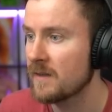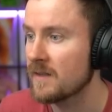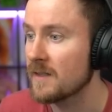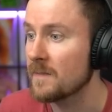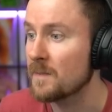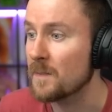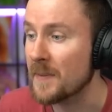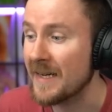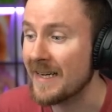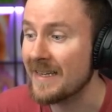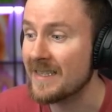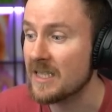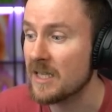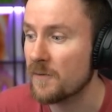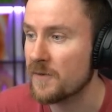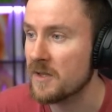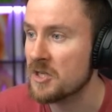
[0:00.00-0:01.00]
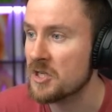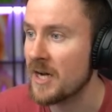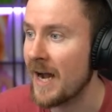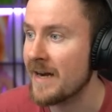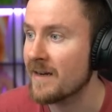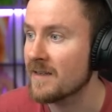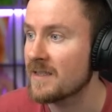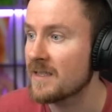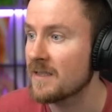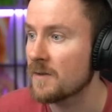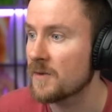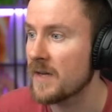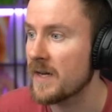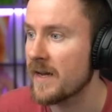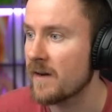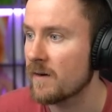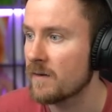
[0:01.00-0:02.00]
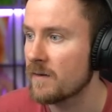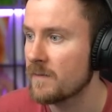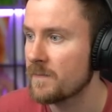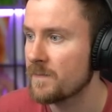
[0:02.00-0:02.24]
The ability of the giant is still there.